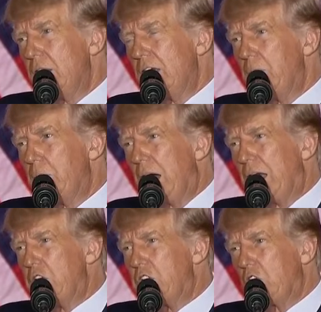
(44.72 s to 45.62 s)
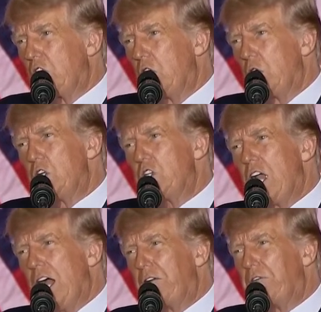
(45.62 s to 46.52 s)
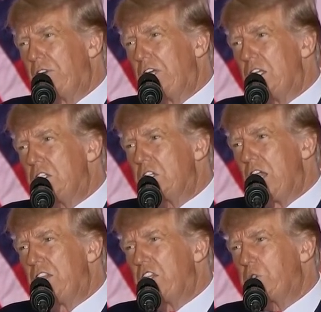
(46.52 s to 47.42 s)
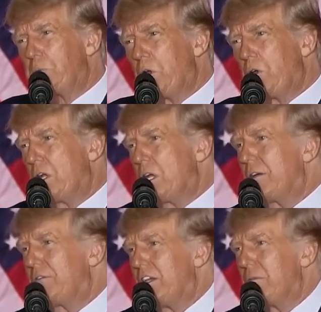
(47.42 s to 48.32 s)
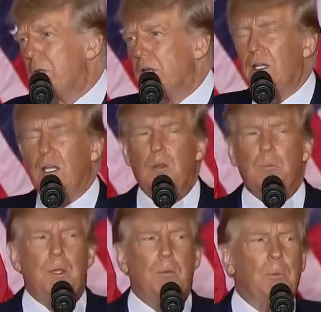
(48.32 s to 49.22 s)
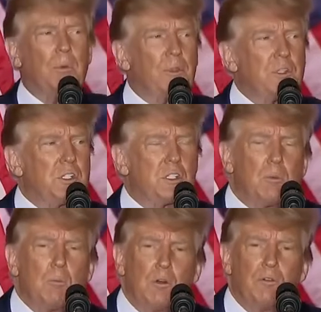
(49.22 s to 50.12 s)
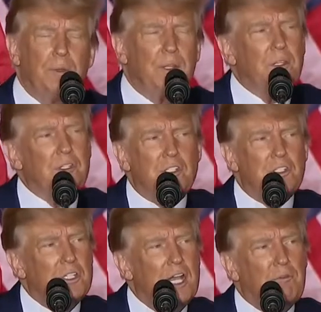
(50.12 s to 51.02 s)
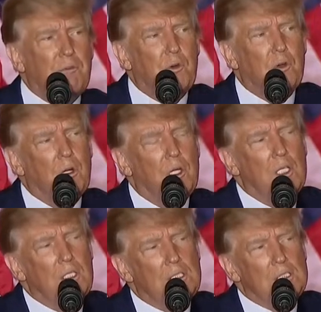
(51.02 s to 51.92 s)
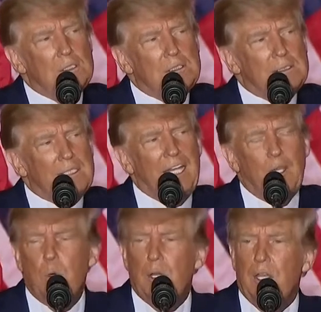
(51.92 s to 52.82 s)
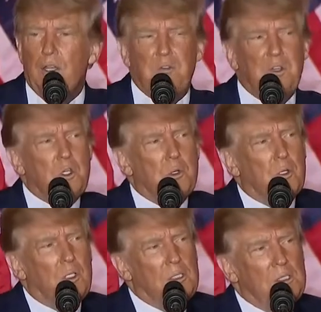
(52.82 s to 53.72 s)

that embodies the courage, confidence, and the spirit of the American people. This is a movement. This is not for any one individual.